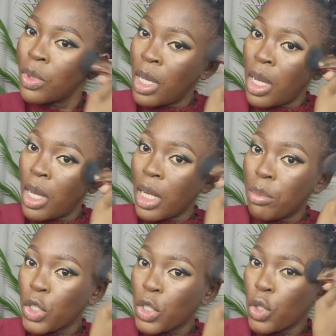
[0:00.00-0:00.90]
And
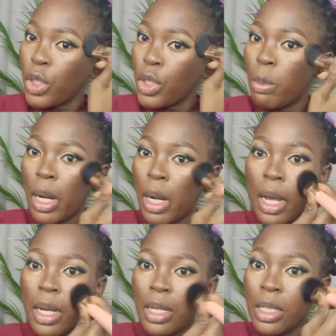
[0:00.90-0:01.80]
make sure you
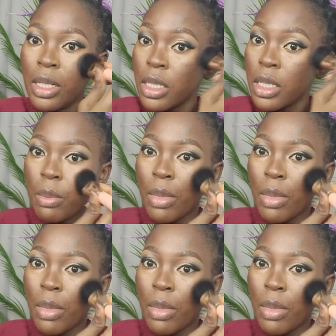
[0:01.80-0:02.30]
blend,